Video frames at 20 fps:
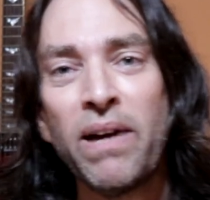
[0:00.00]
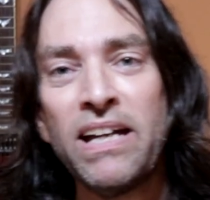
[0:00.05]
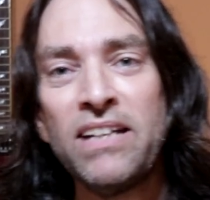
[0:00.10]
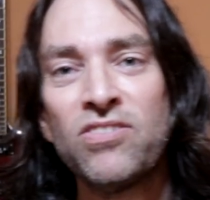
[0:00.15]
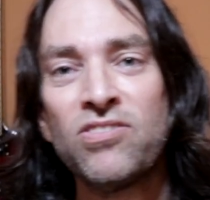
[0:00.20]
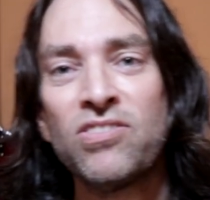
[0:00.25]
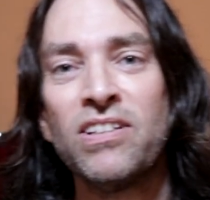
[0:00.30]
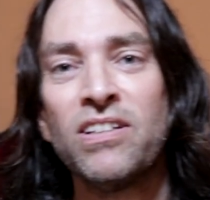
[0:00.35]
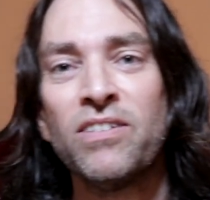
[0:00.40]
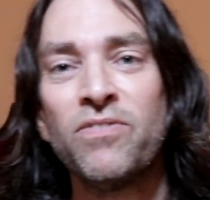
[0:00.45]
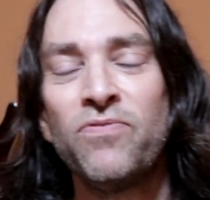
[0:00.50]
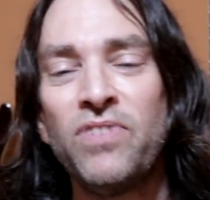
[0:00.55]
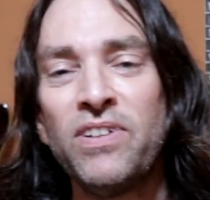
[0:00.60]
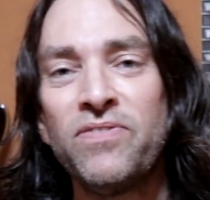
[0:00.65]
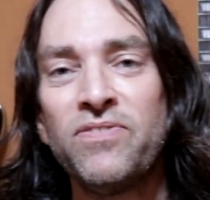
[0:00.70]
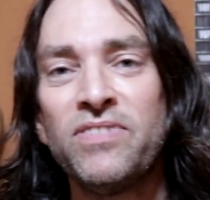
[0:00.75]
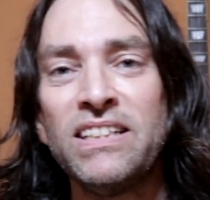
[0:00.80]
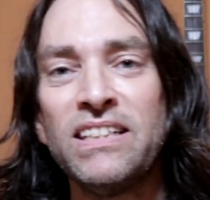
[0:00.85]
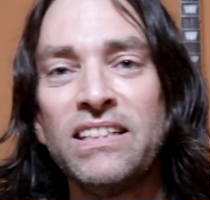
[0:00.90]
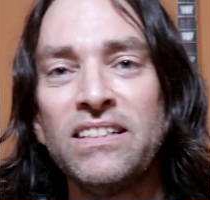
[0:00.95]
base in the
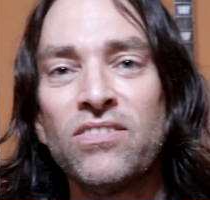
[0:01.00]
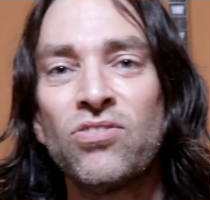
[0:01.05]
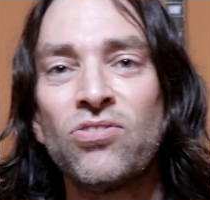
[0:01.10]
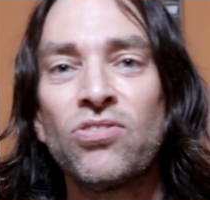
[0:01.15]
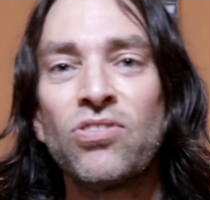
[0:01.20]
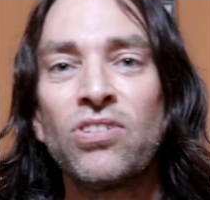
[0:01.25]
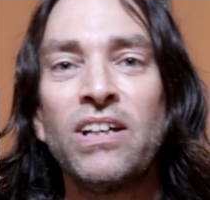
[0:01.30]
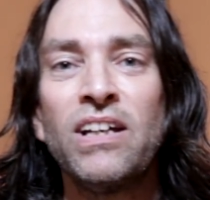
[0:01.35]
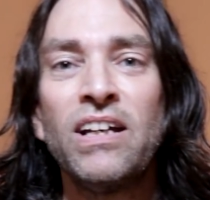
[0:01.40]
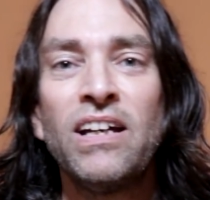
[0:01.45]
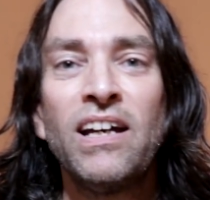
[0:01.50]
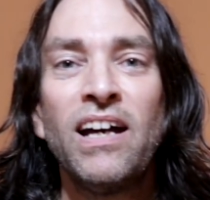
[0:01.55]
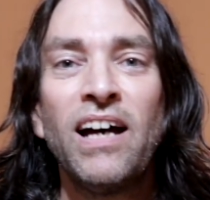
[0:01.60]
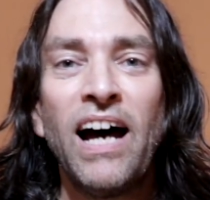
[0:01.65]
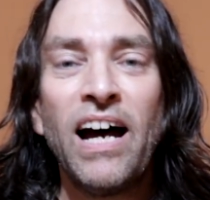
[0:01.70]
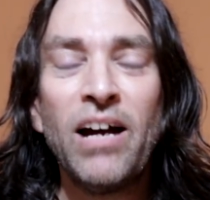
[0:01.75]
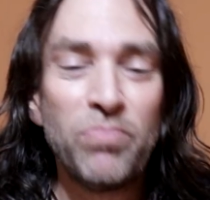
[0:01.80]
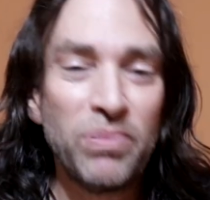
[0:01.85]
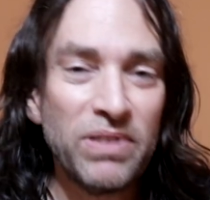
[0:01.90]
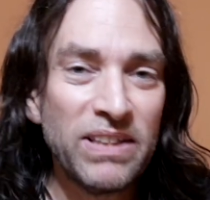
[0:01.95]
50s,
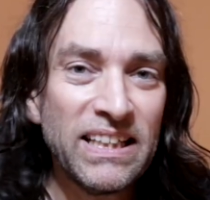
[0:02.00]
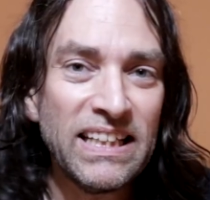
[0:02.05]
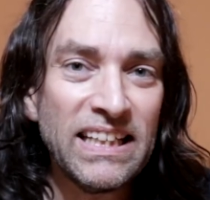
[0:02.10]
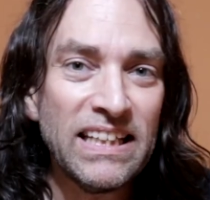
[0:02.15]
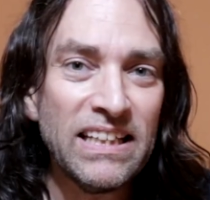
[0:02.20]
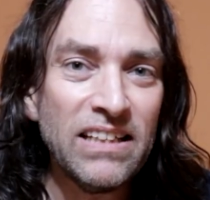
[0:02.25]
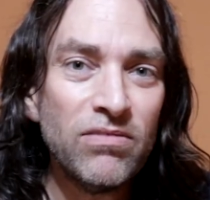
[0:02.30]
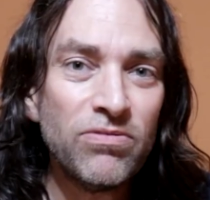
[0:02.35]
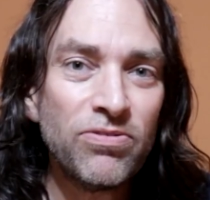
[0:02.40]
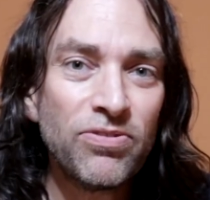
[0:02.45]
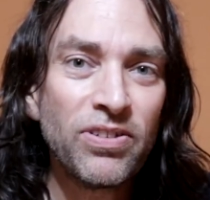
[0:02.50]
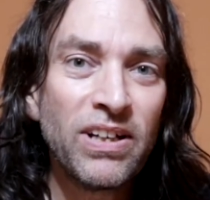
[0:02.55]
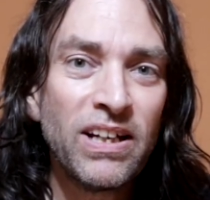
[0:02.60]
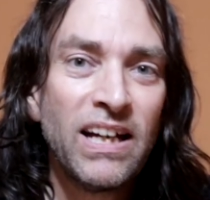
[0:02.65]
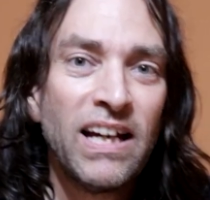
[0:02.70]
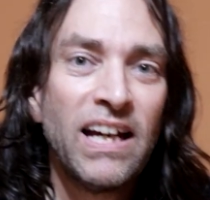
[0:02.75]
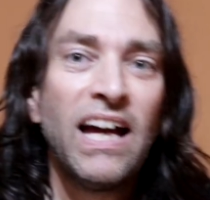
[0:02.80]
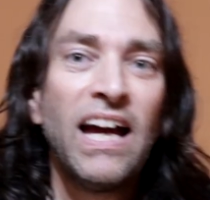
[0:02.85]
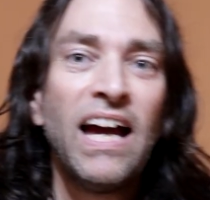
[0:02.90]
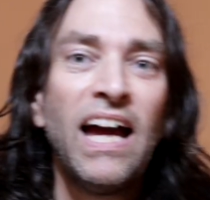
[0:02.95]
I believe.
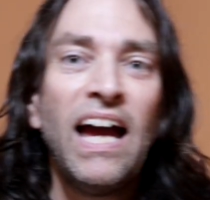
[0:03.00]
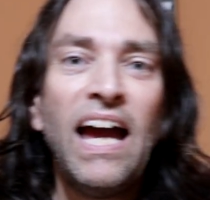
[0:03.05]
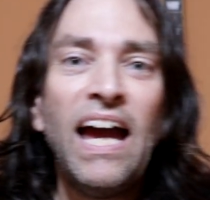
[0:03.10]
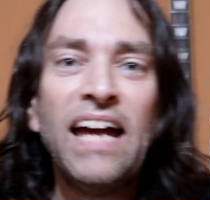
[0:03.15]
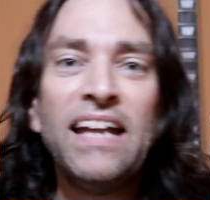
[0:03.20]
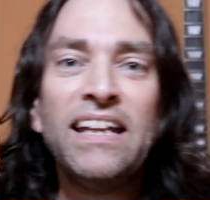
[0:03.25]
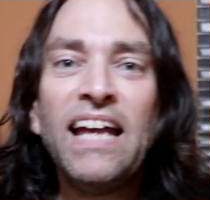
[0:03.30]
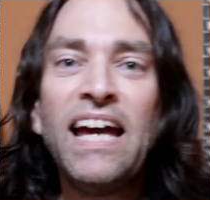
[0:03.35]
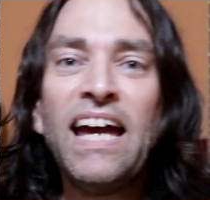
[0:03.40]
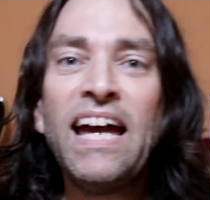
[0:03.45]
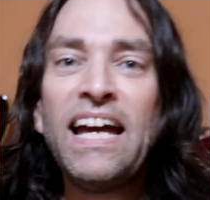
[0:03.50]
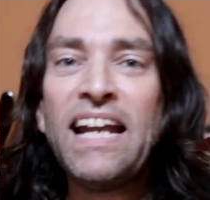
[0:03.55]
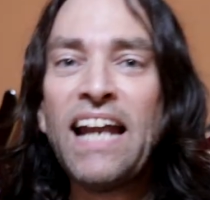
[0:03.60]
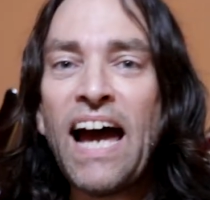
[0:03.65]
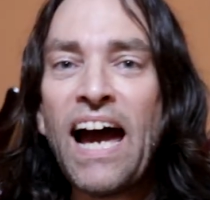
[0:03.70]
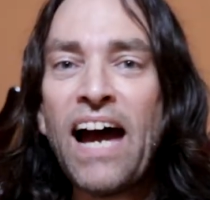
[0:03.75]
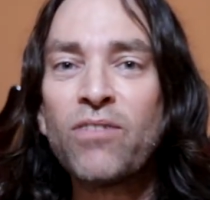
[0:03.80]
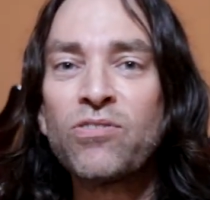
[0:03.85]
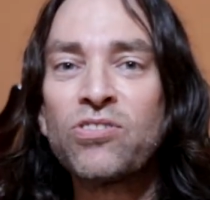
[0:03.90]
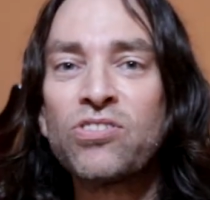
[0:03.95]
And then
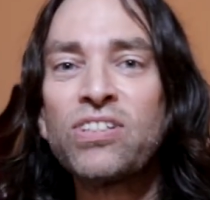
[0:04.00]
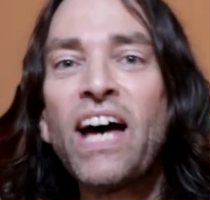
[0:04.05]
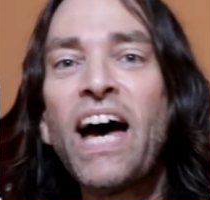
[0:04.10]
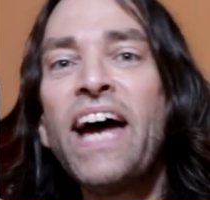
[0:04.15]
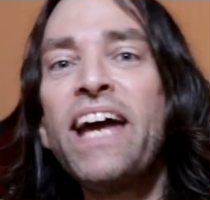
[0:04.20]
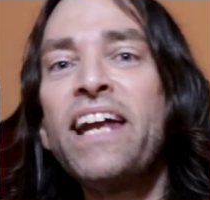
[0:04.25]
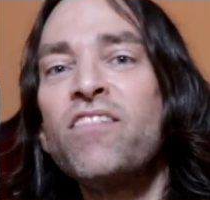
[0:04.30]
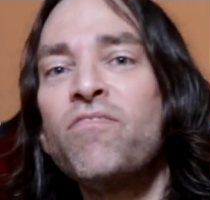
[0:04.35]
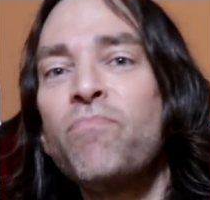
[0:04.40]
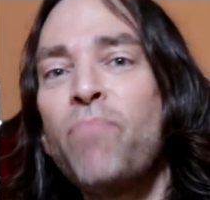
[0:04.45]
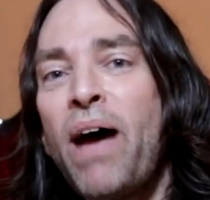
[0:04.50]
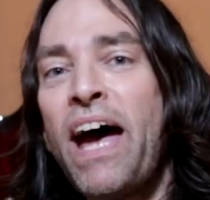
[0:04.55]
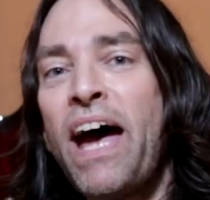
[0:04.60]
outside of